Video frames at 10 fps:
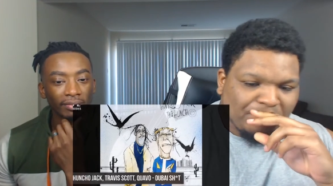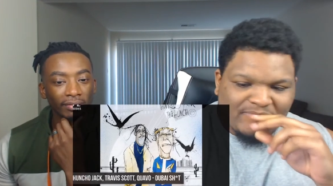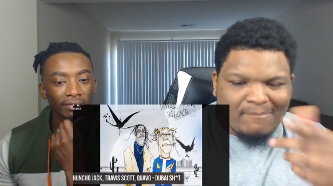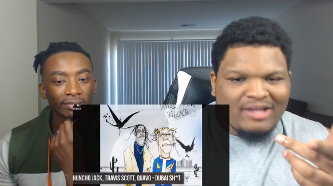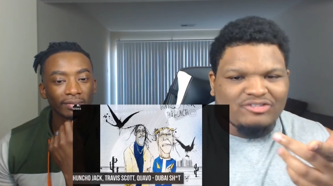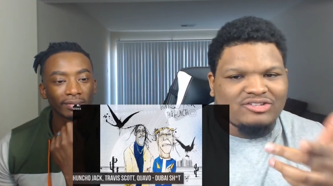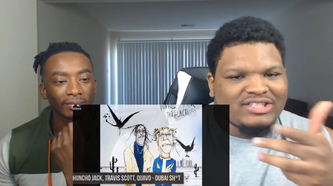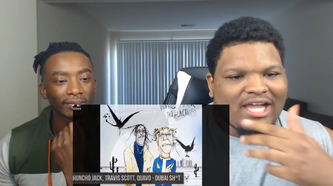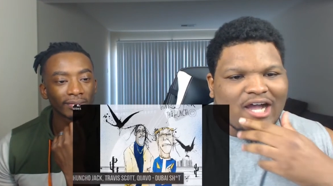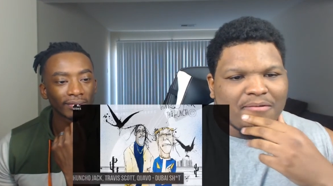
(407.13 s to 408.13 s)
Speaker 1: I messed with
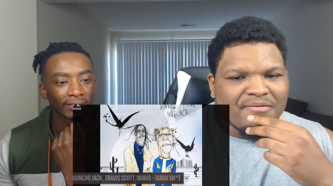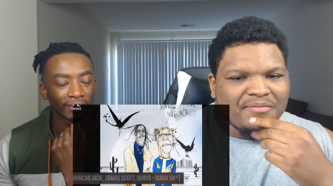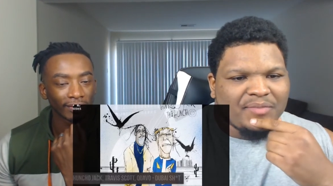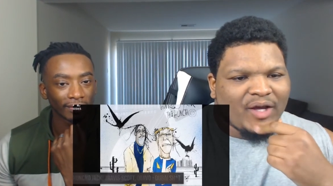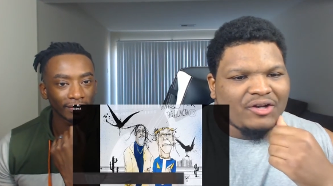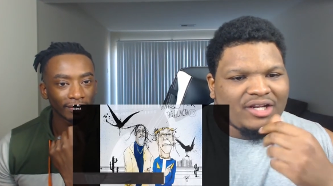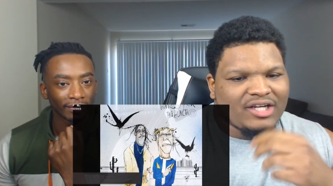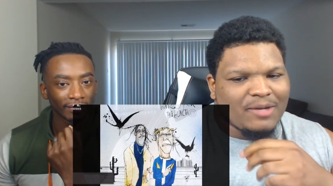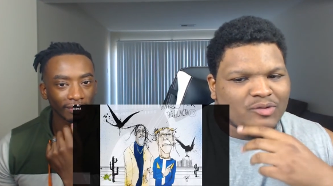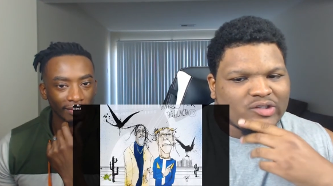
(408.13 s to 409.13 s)
this album, but only a
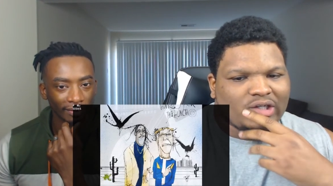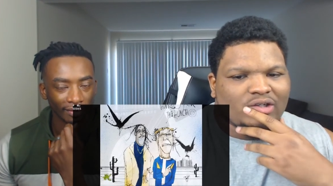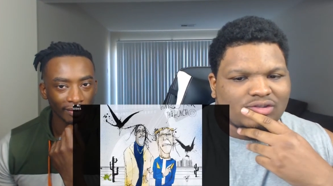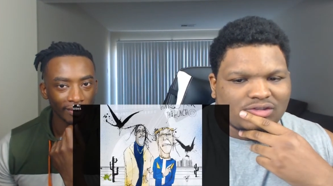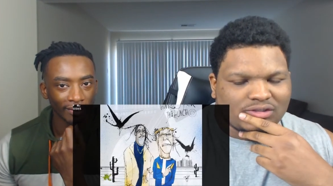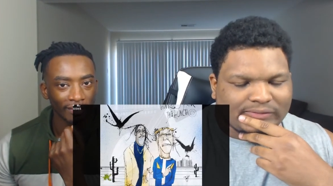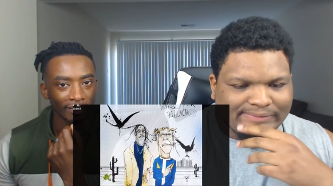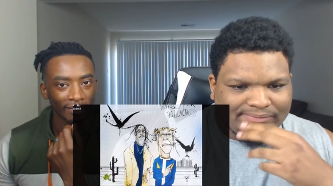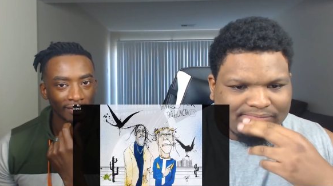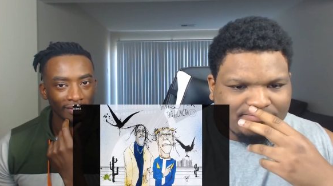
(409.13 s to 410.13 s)
couple songs.
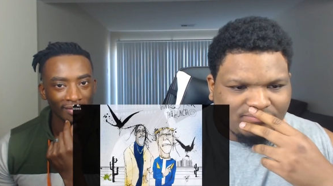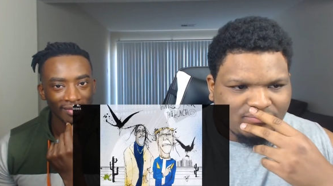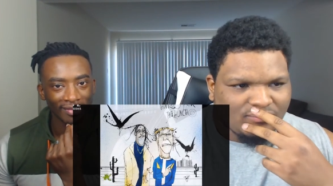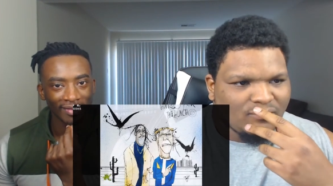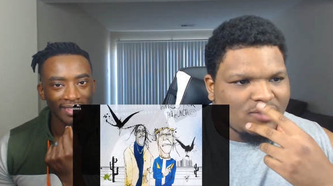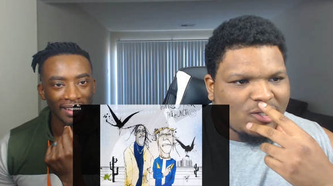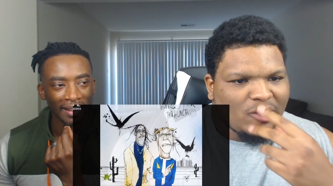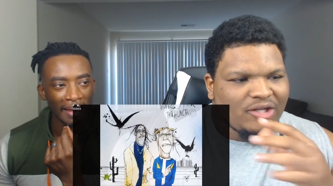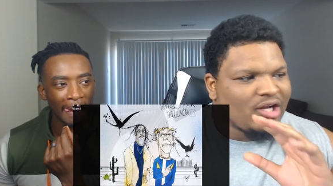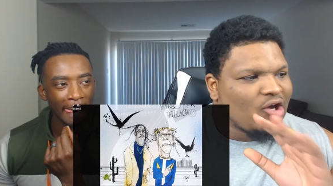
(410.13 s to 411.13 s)

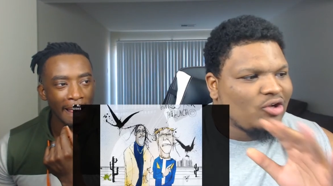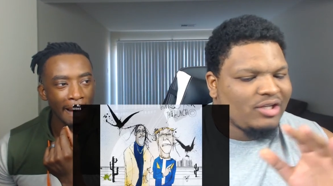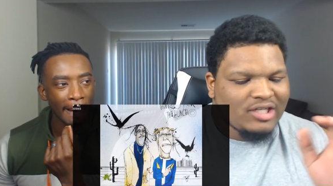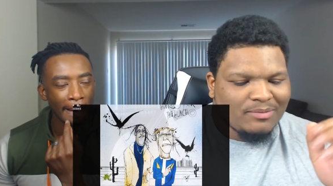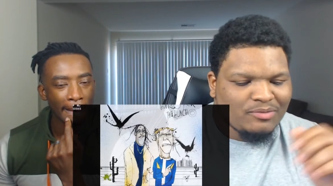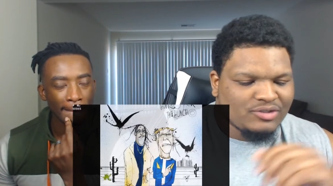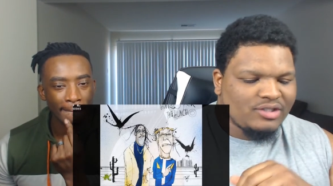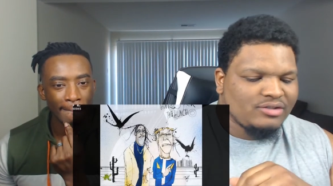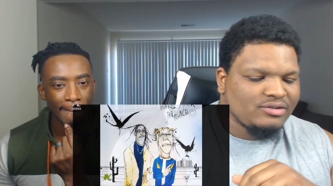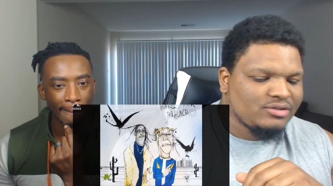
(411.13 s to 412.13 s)
Only, only a couple
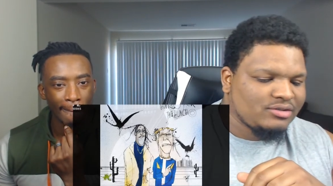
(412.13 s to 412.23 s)
songs.